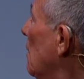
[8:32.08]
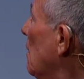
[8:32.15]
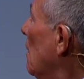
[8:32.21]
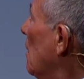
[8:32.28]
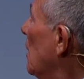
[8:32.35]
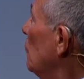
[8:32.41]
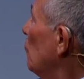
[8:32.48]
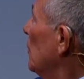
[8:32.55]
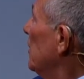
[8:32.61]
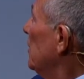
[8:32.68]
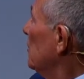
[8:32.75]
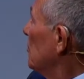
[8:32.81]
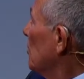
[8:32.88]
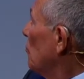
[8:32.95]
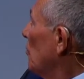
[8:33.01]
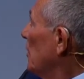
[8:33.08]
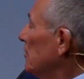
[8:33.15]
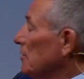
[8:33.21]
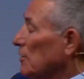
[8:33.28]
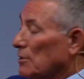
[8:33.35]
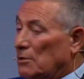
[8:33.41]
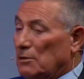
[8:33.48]
And we're
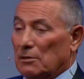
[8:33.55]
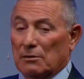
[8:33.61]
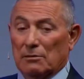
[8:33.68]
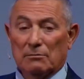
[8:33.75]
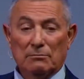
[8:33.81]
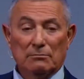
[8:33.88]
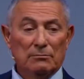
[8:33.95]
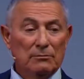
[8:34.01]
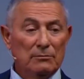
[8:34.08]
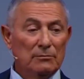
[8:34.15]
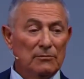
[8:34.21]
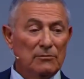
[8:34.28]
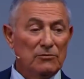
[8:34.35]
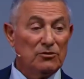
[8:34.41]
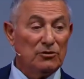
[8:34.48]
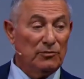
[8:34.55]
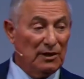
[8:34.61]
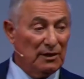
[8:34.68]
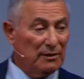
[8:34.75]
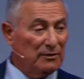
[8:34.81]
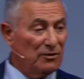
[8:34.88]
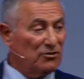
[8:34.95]
integrating
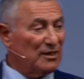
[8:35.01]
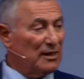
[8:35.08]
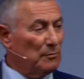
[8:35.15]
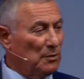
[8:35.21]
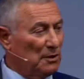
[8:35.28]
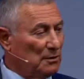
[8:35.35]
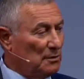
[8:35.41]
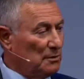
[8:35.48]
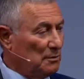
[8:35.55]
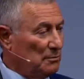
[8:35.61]
severely disabled